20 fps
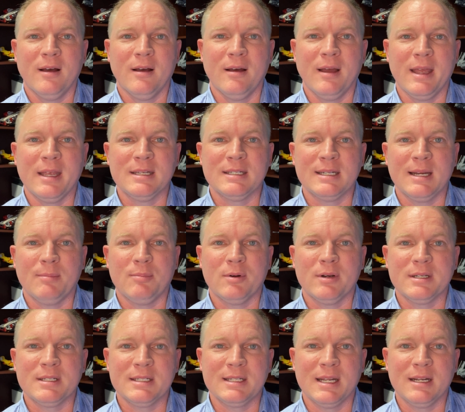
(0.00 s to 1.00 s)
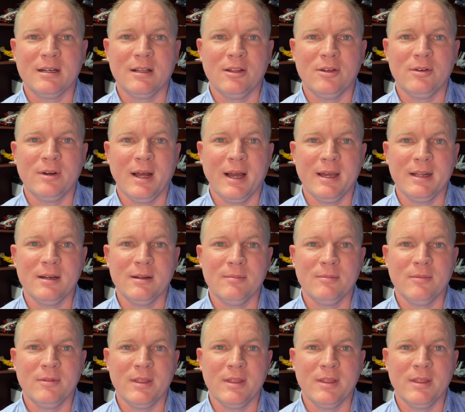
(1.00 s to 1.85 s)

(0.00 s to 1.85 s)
a separate standalone item